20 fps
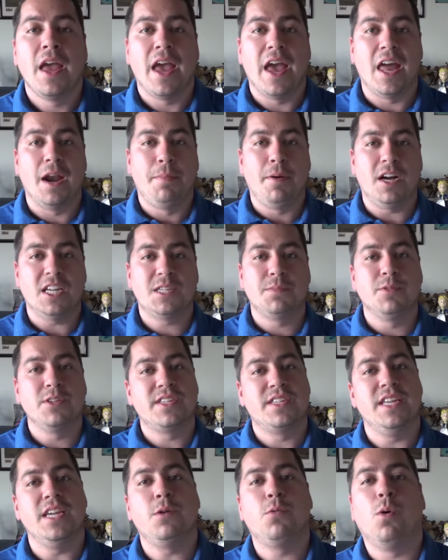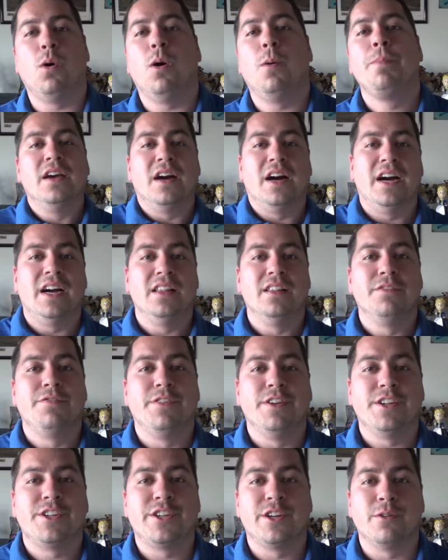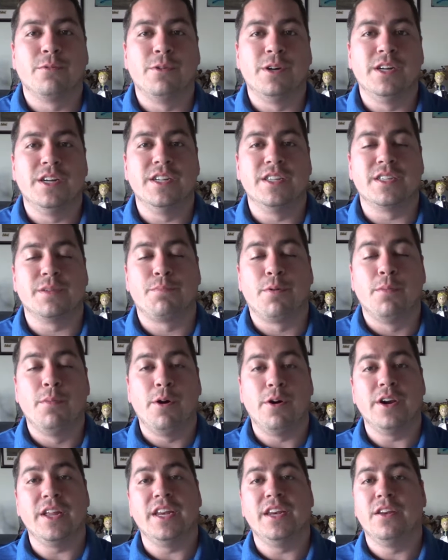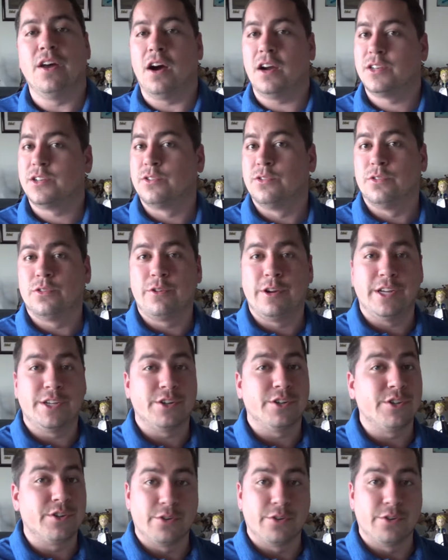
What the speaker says: and a possible sequel. Isla Fisher was promoting Nocturnal Creatures,